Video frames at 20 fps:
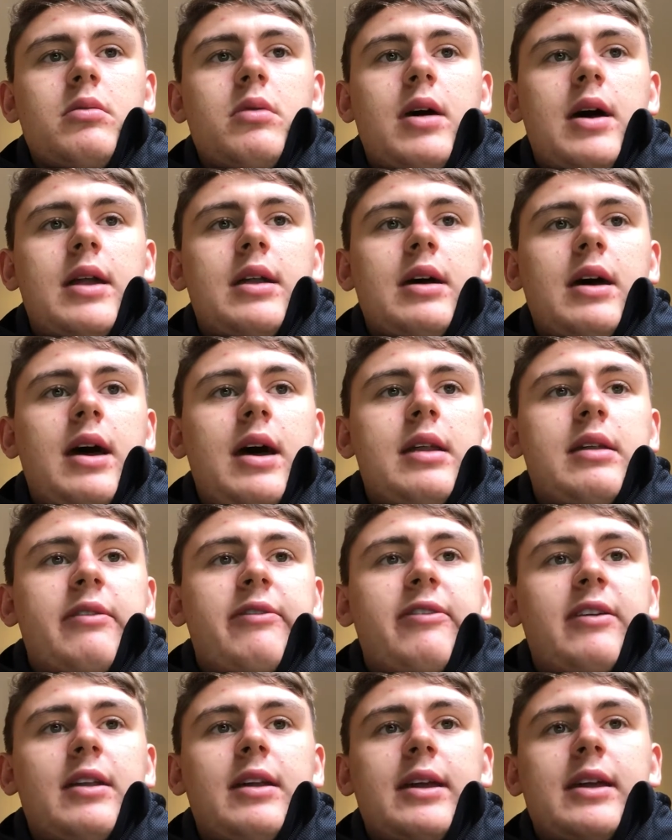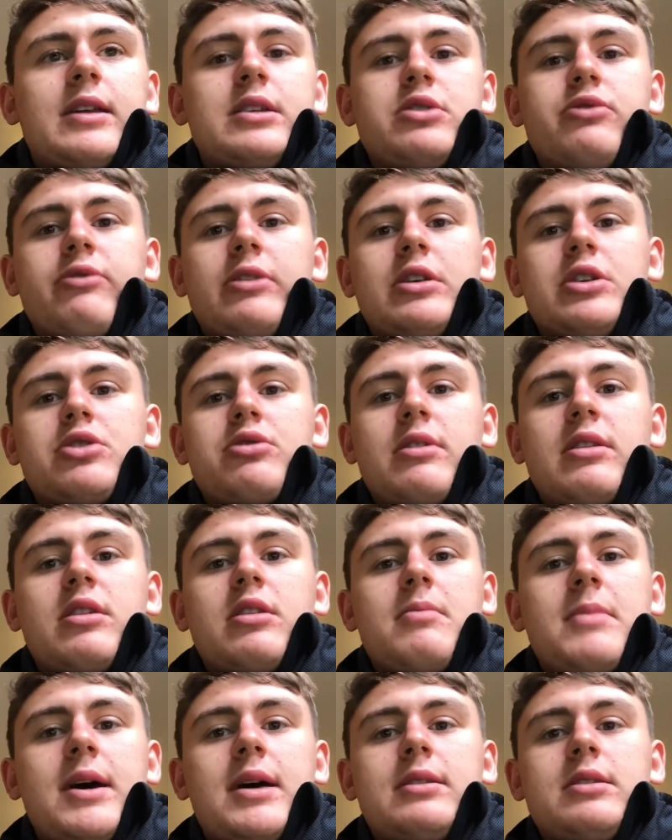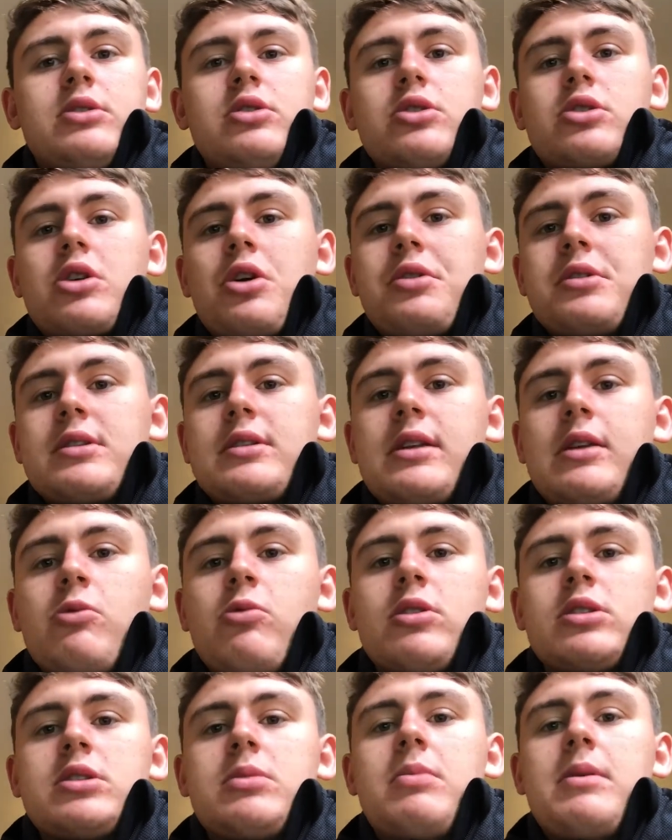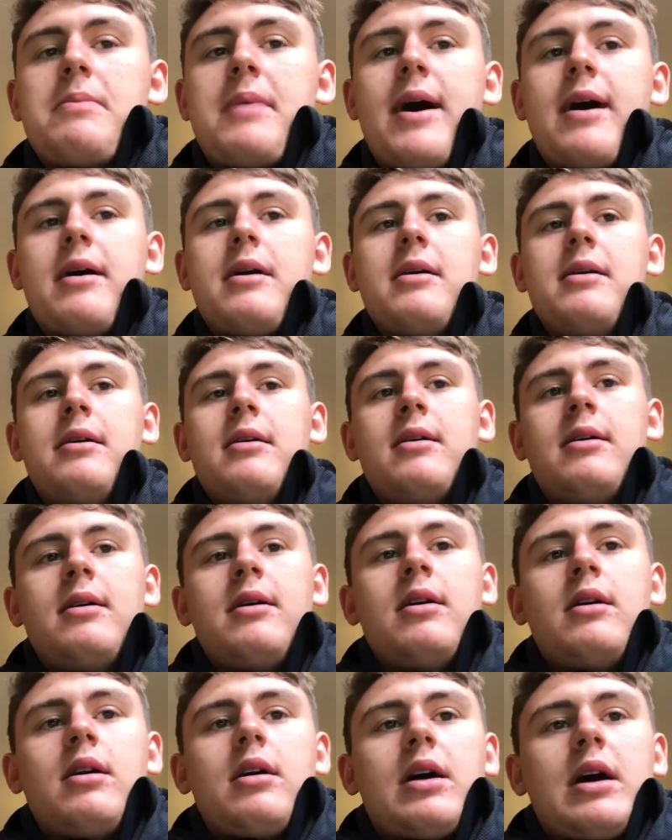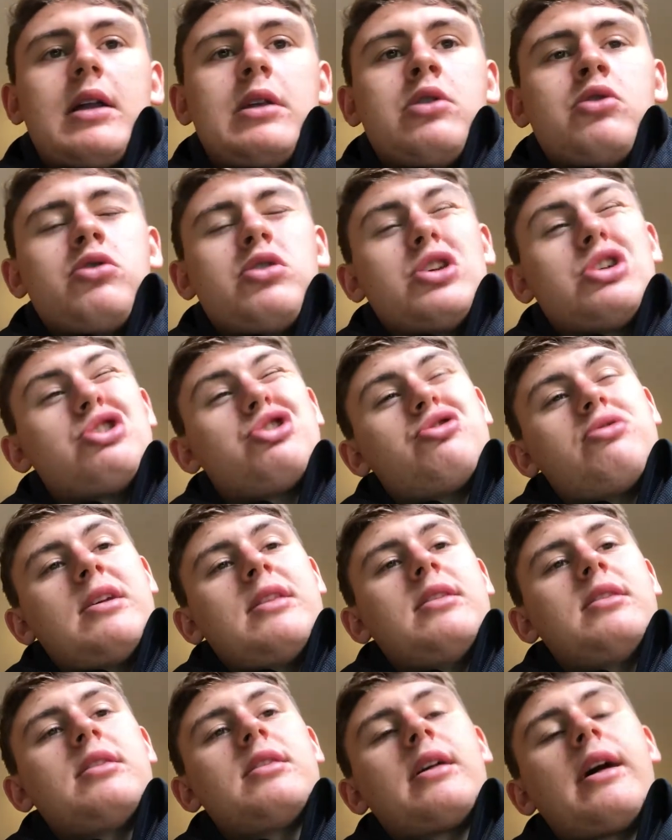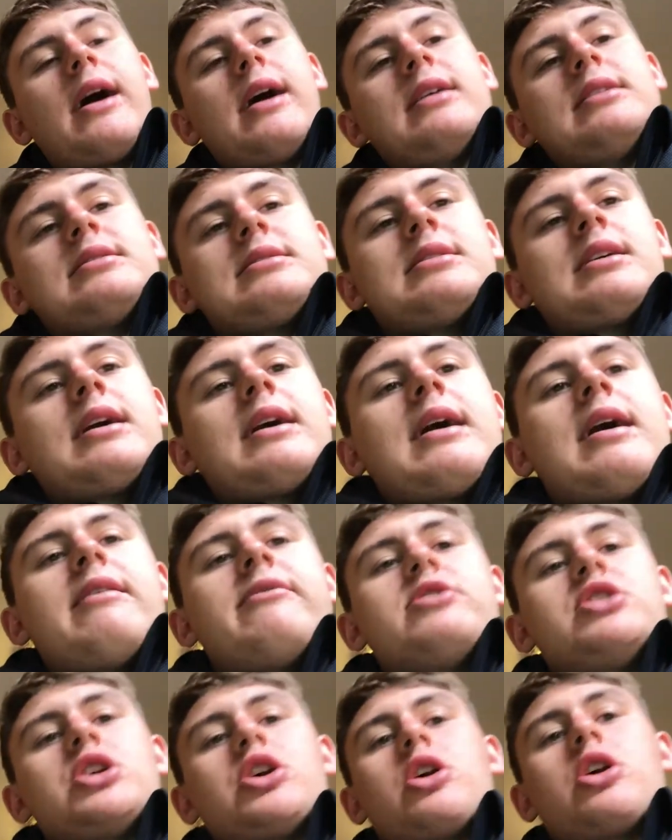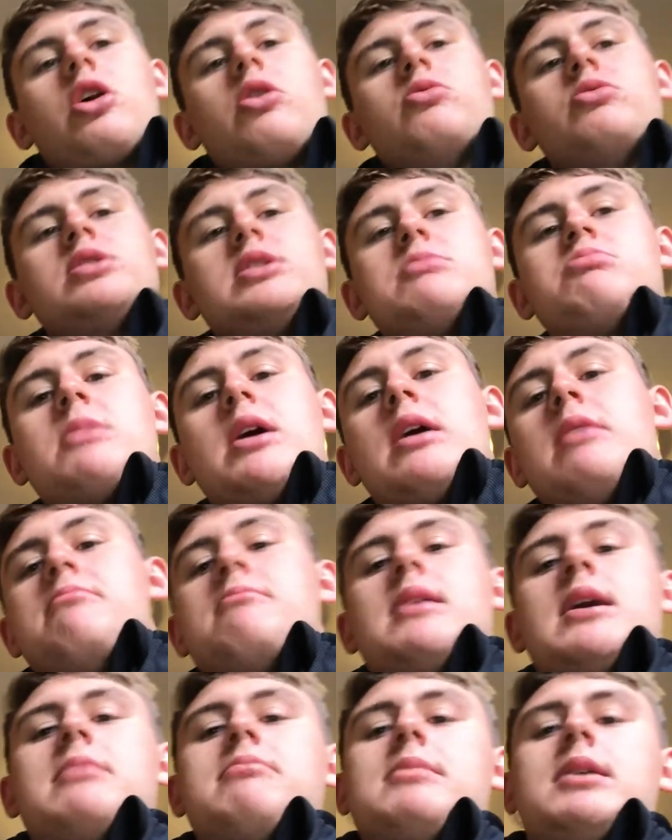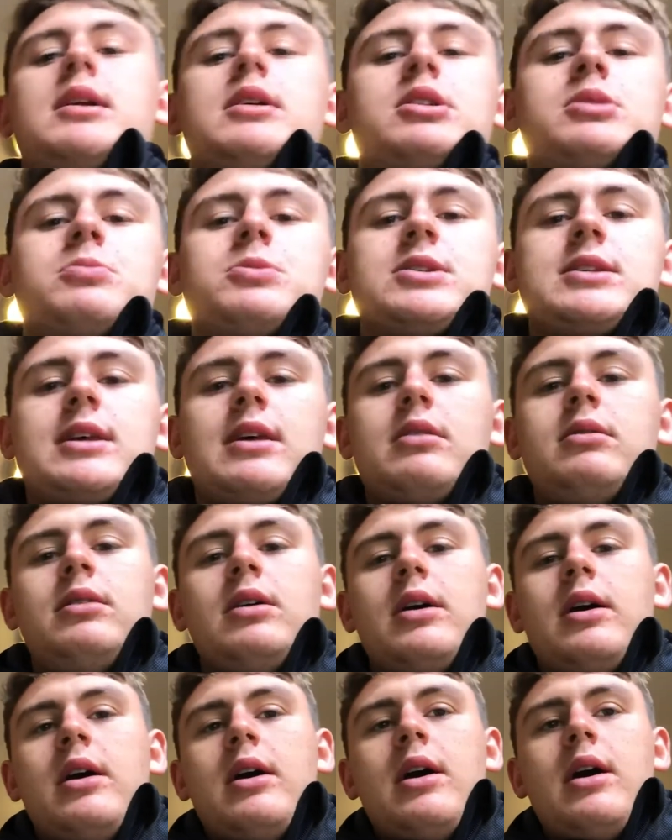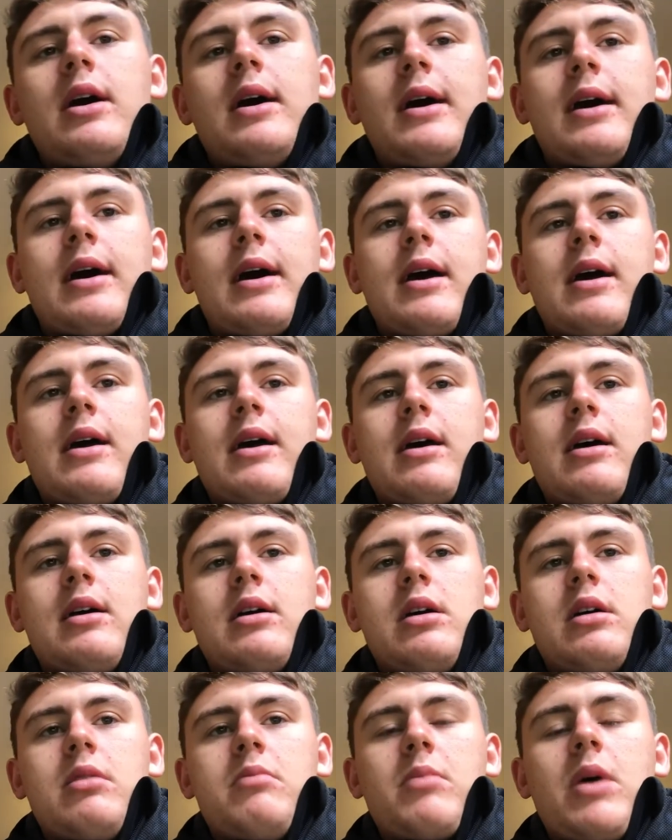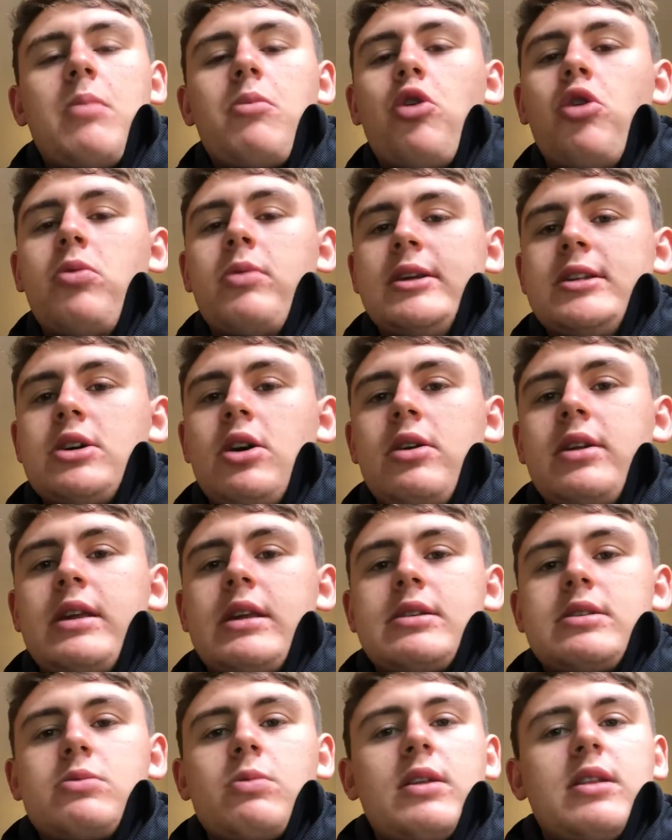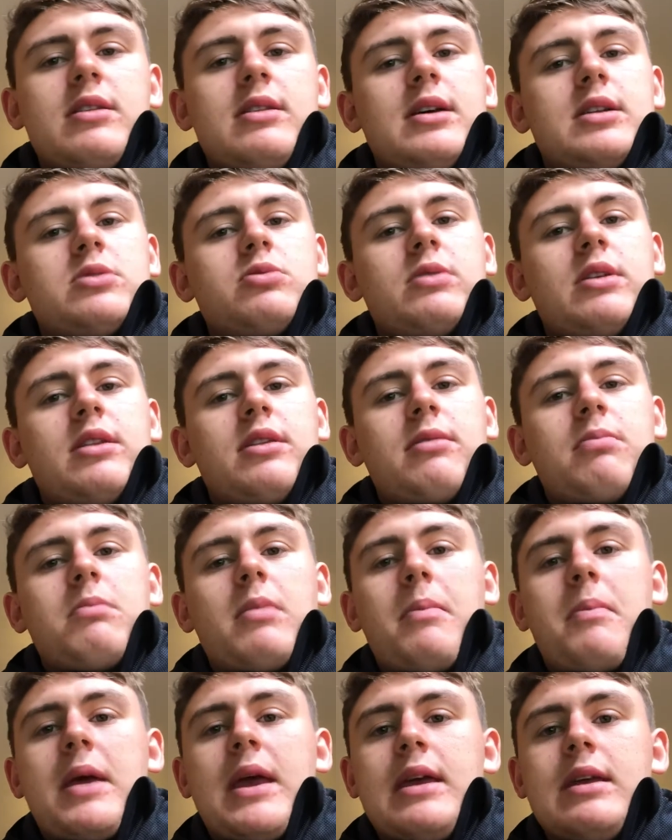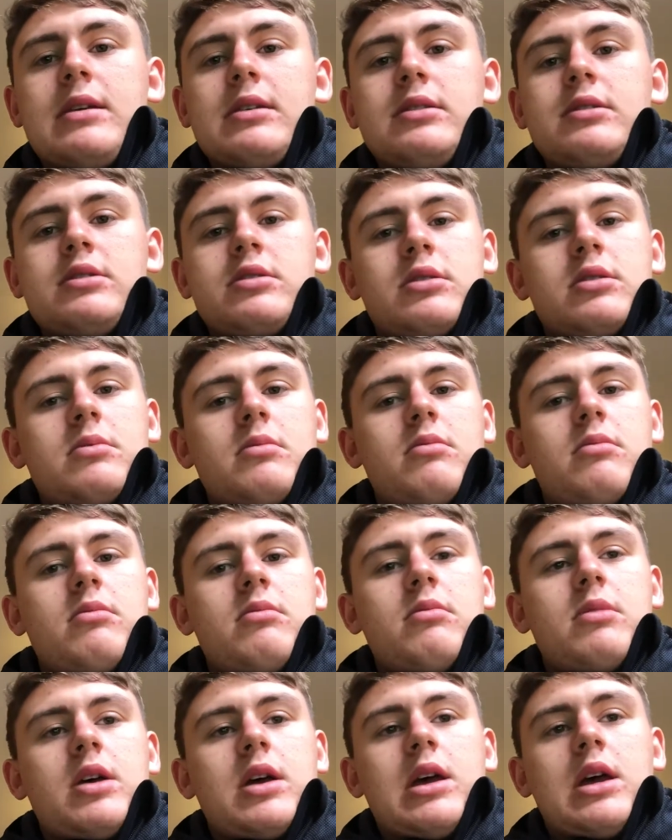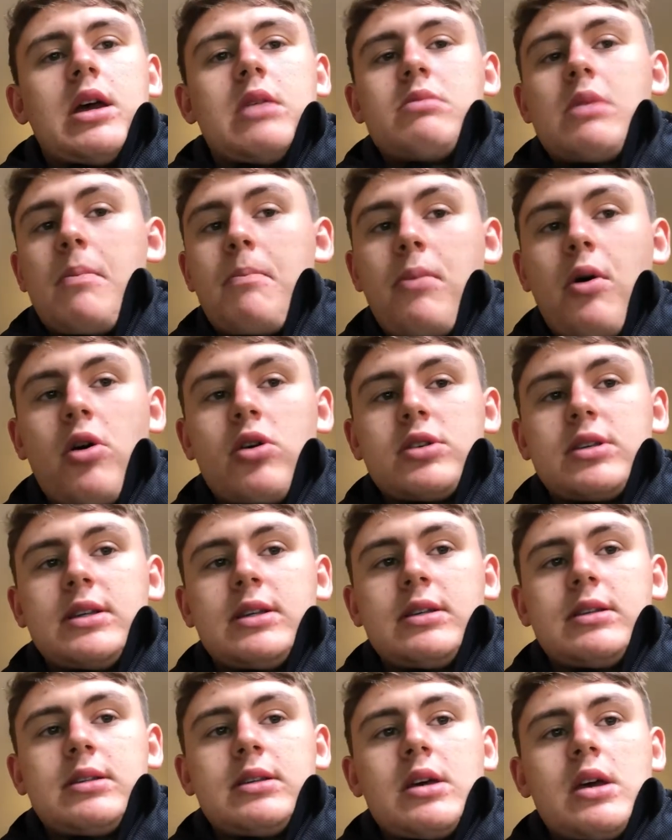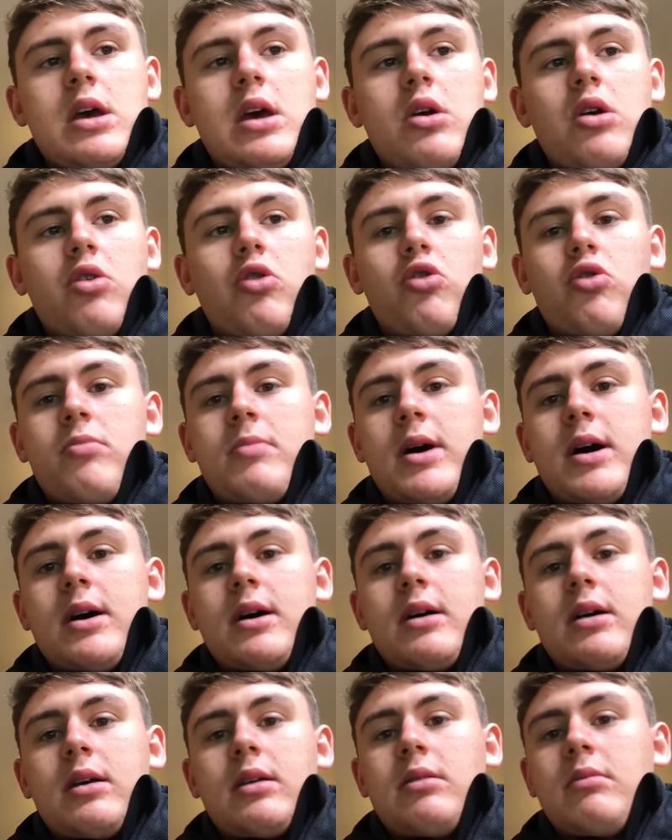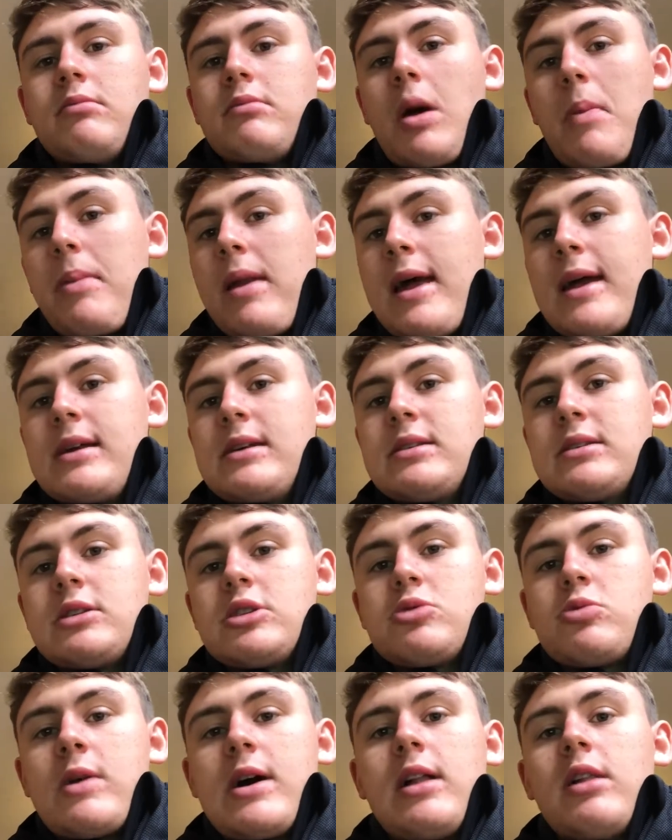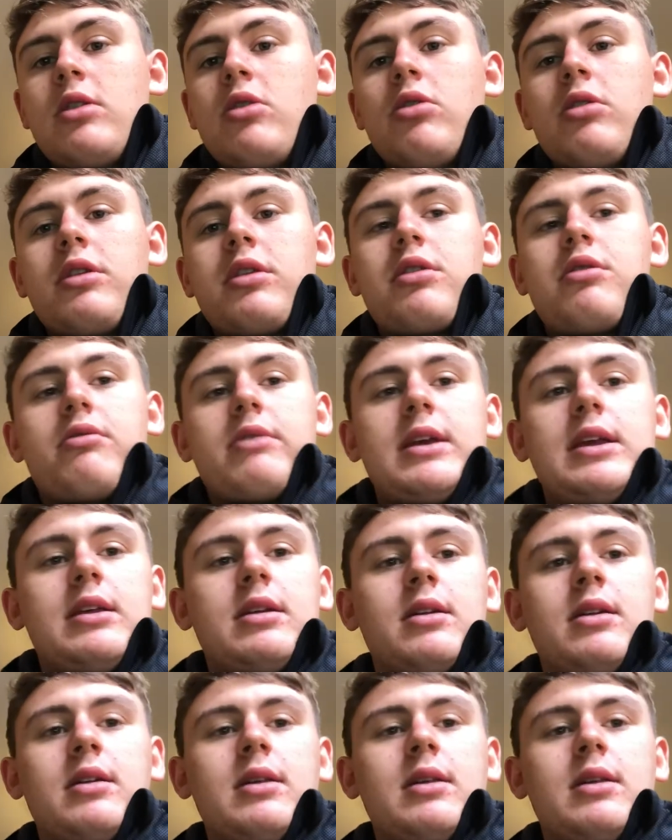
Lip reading: I feel like it's a real strength of mine to just constantly want to be better. Another strength I'd say I have as a coach is my man management skill. I'm always honest, whether that's with my peers, my bosses, or my players as well, all three.